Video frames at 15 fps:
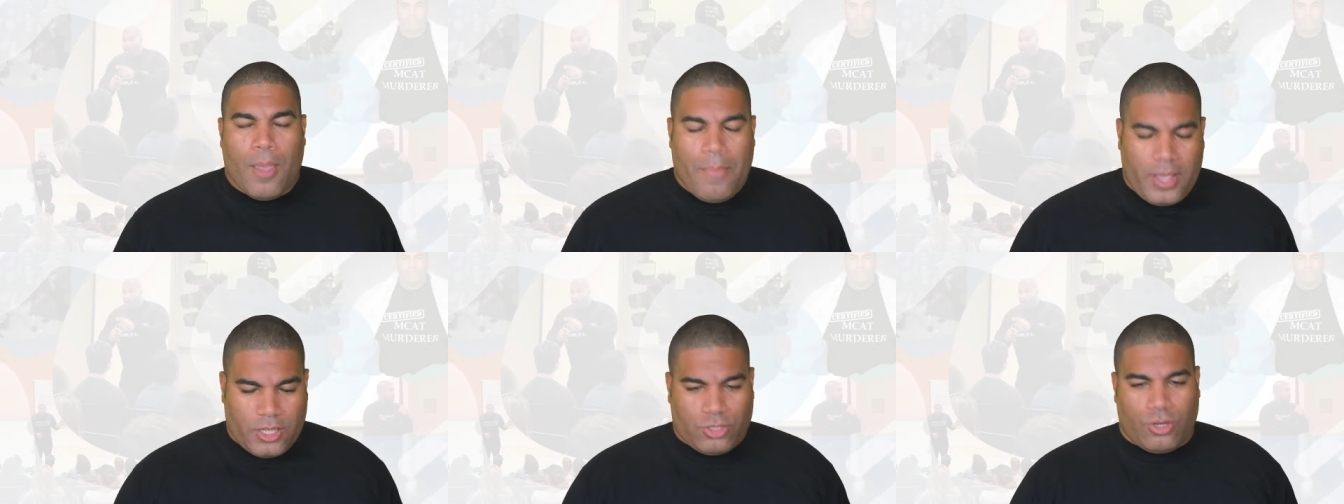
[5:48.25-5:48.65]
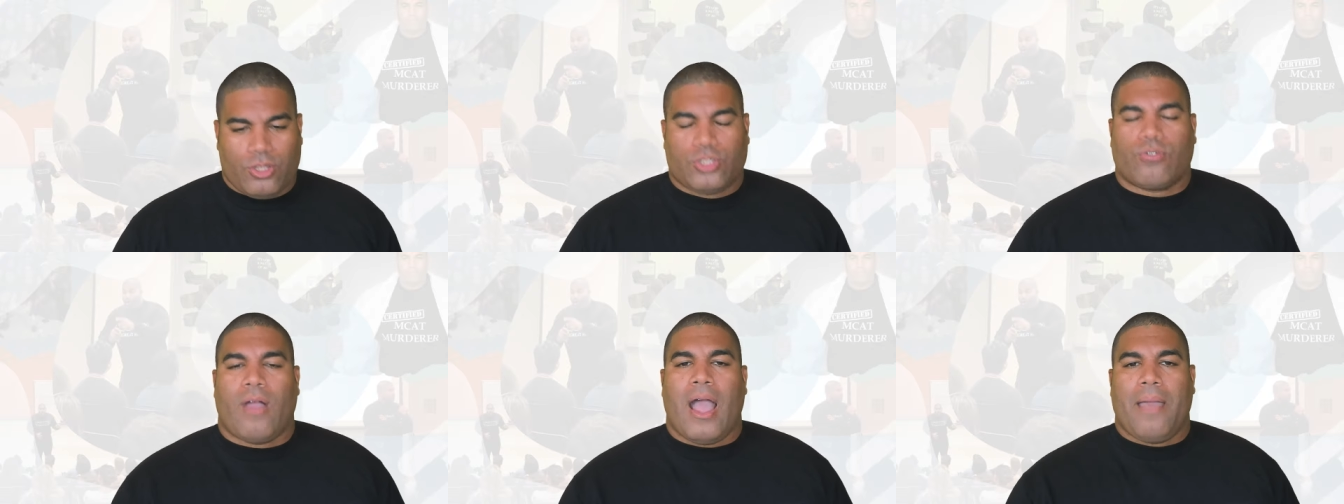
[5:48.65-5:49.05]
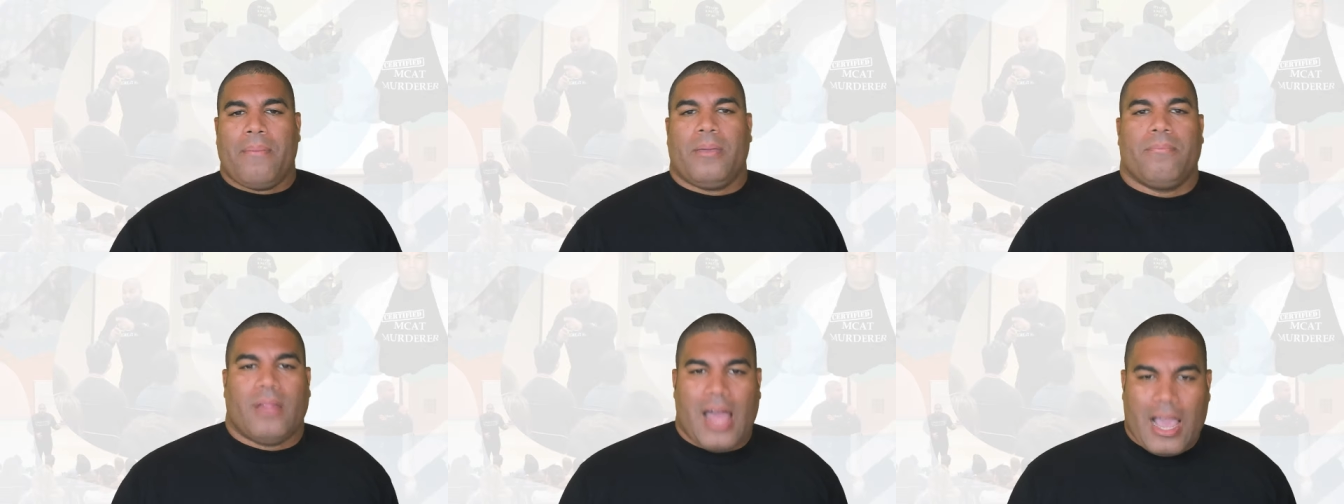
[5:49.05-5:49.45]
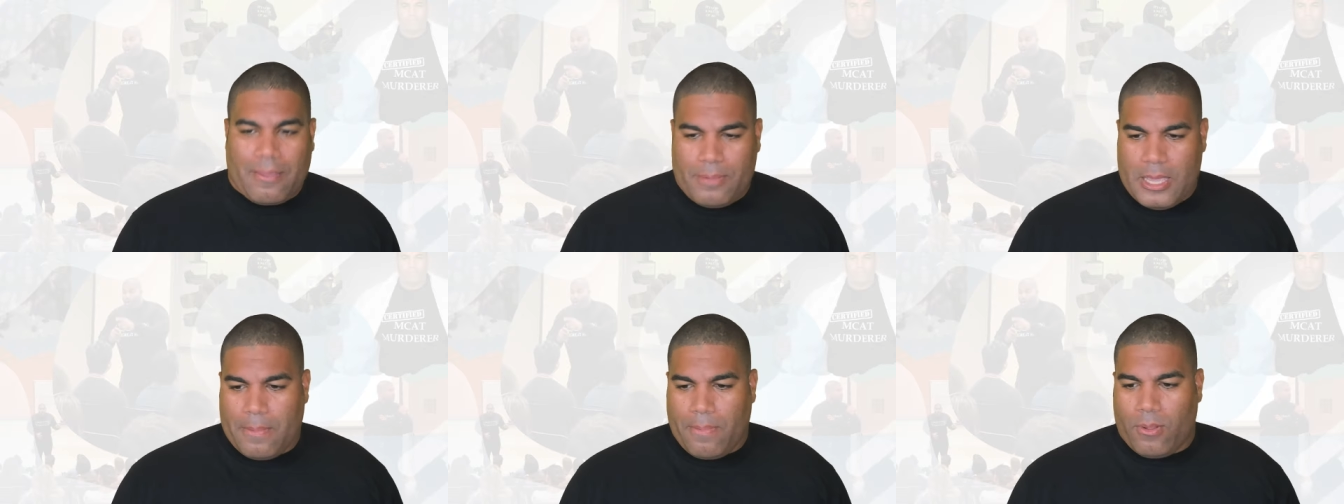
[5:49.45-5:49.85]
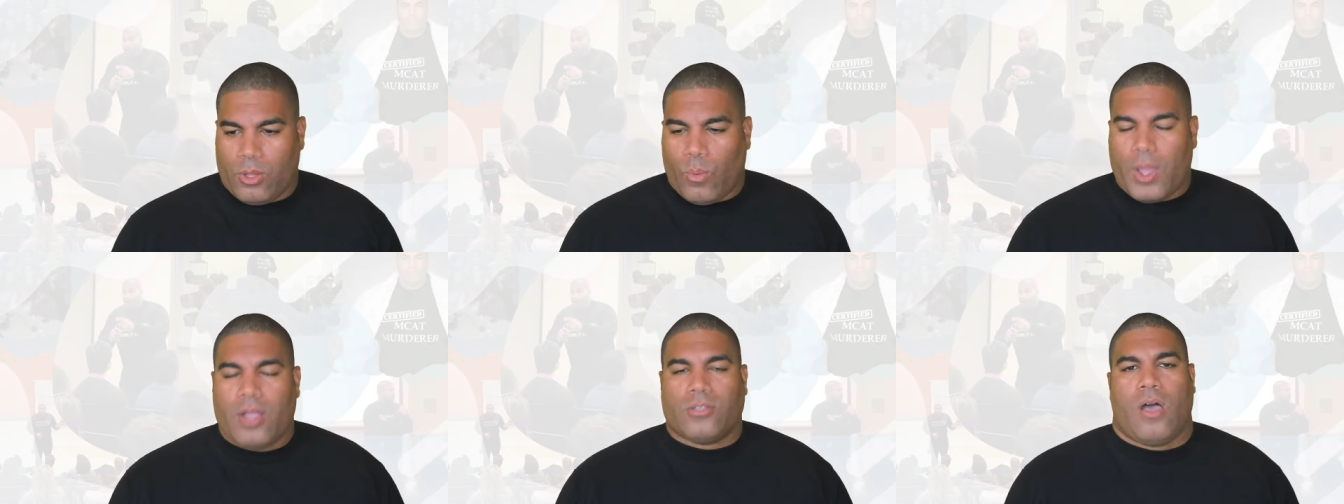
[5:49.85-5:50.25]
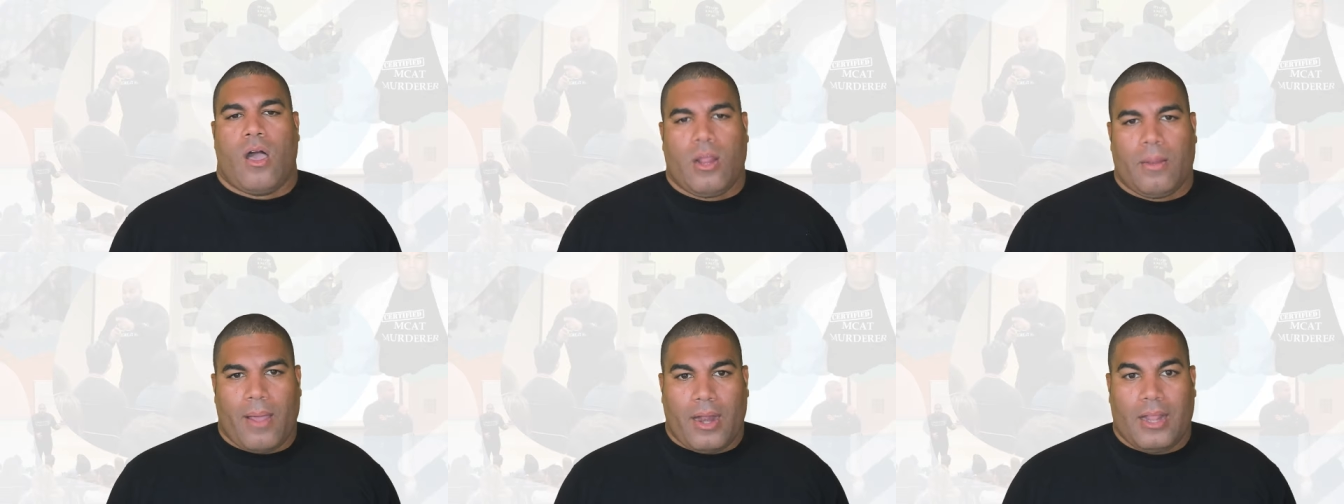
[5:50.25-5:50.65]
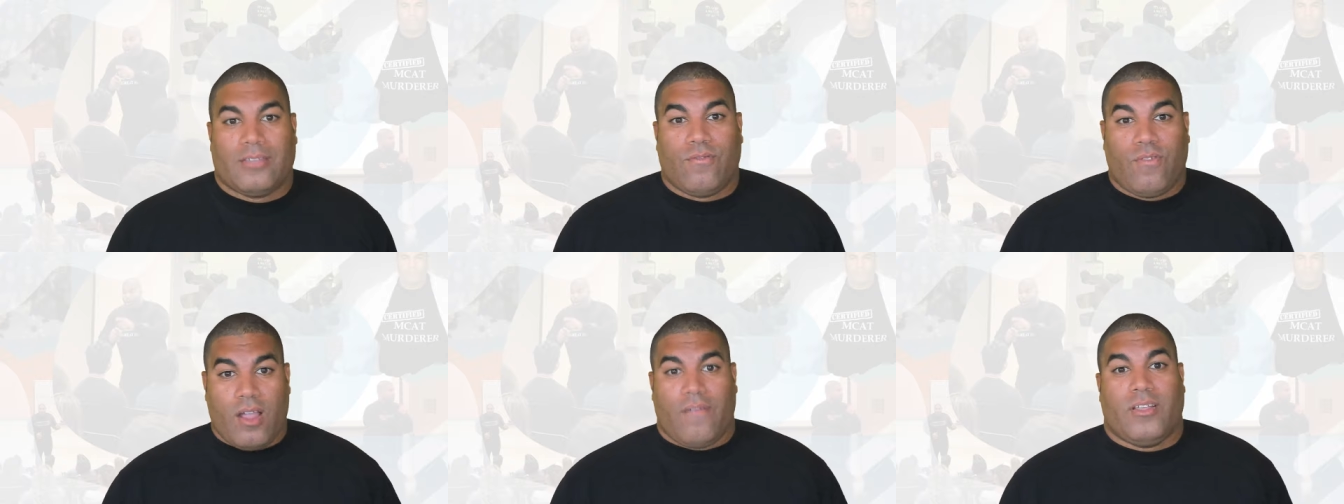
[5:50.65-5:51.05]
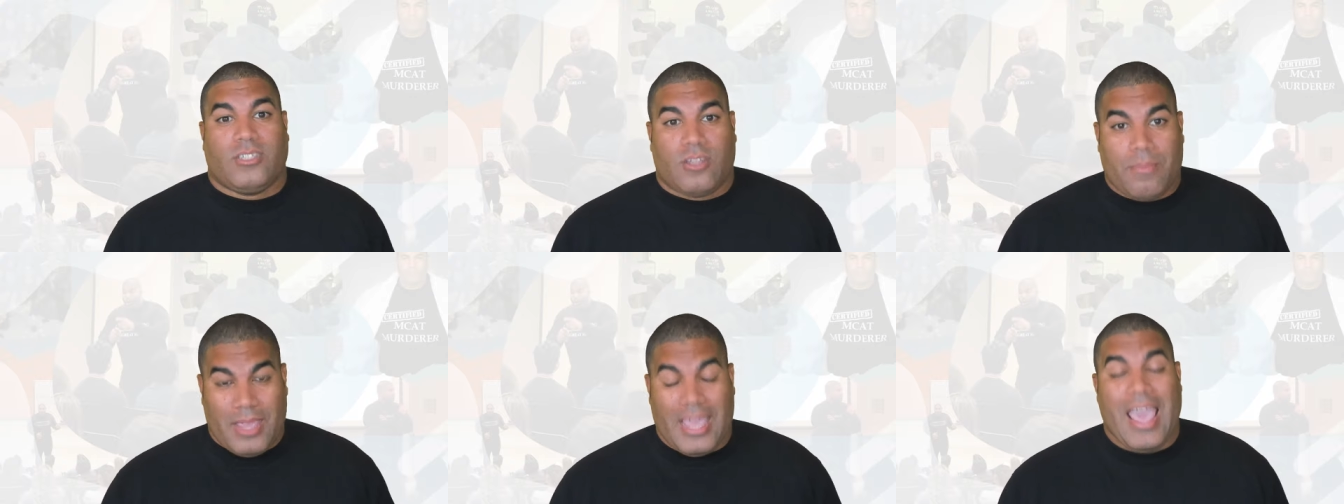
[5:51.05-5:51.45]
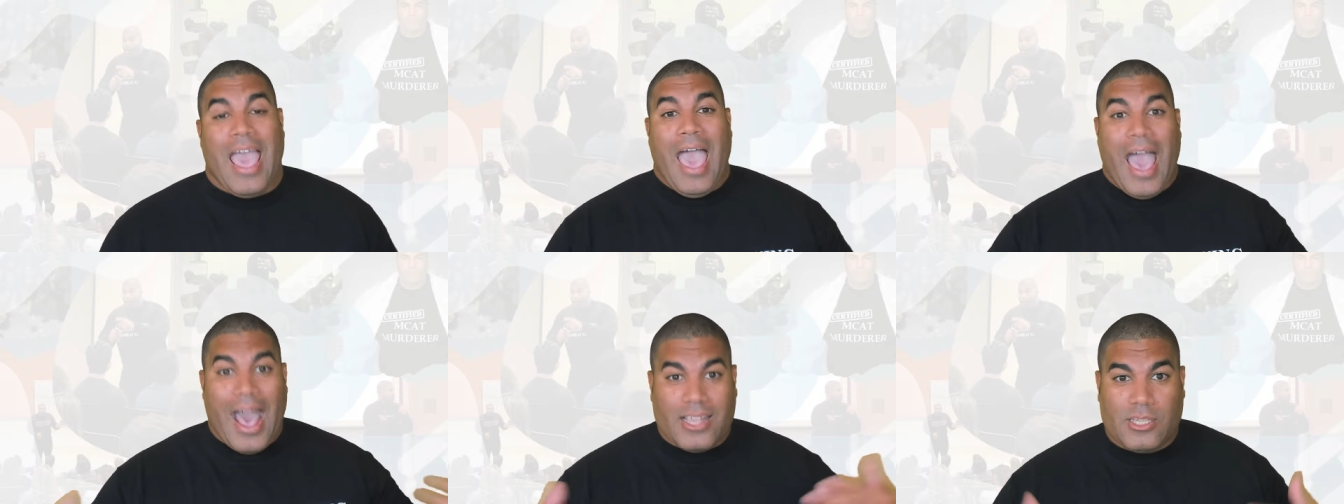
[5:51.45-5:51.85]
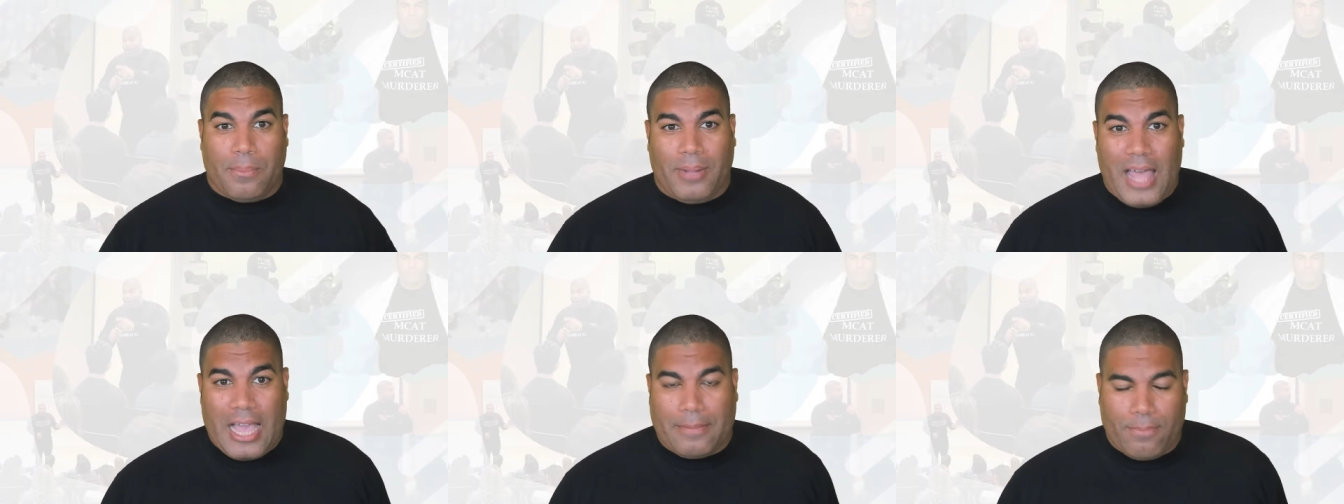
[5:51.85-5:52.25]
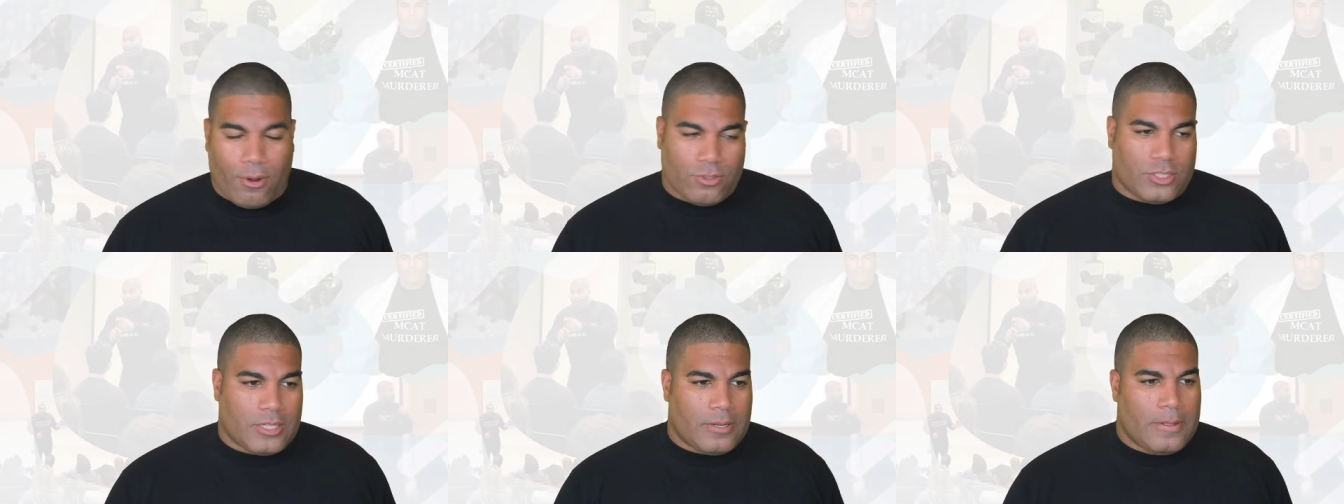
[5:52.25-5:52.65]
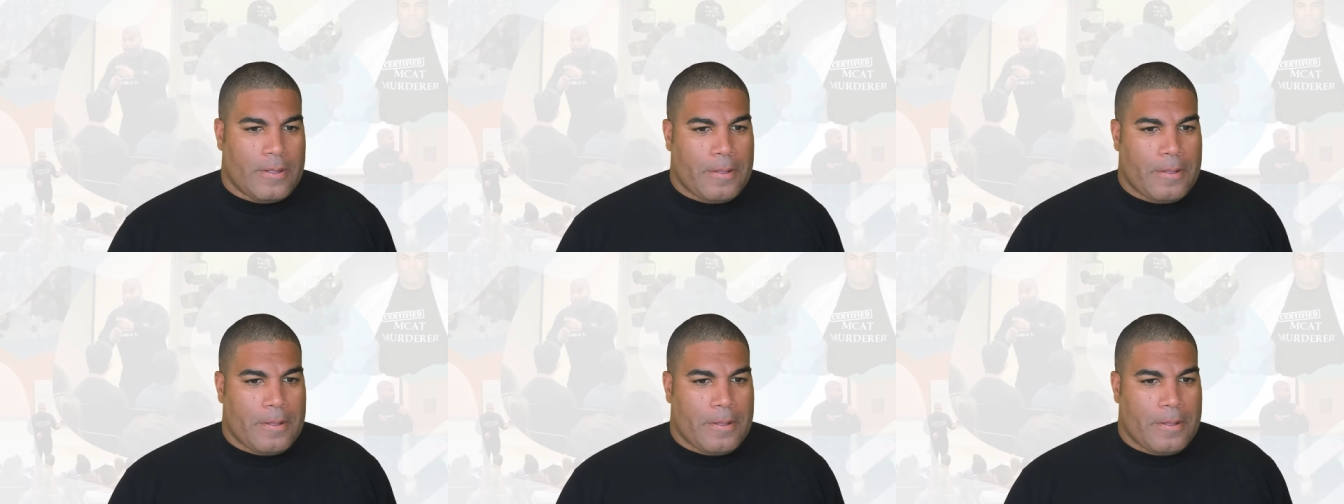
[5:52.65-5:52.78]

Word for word: because you're describing black people and the way you're talking about it, it's very offensive to me as a black person.